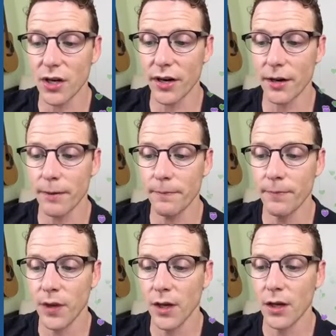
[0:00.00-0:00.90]

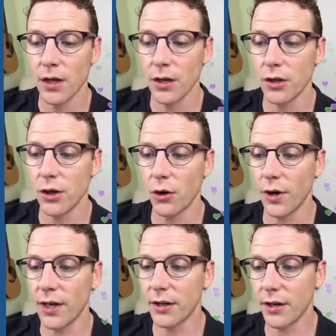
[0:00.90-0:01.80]

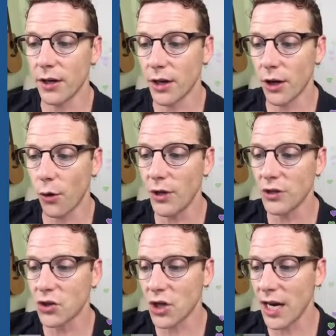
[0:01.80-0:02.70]
It can
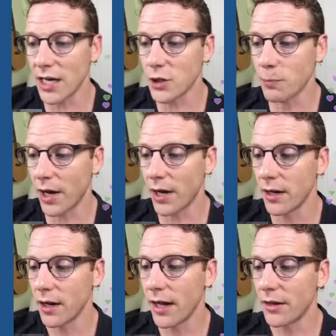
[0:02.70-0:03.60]
always change,
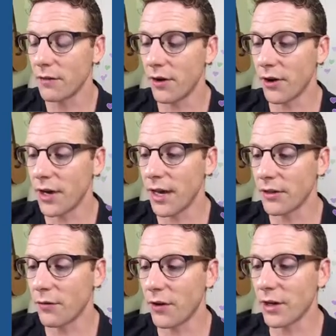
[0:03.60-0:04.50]
but at the
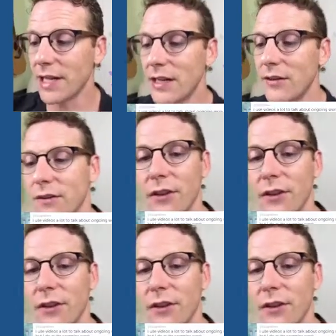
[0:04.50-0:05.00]
very least, it's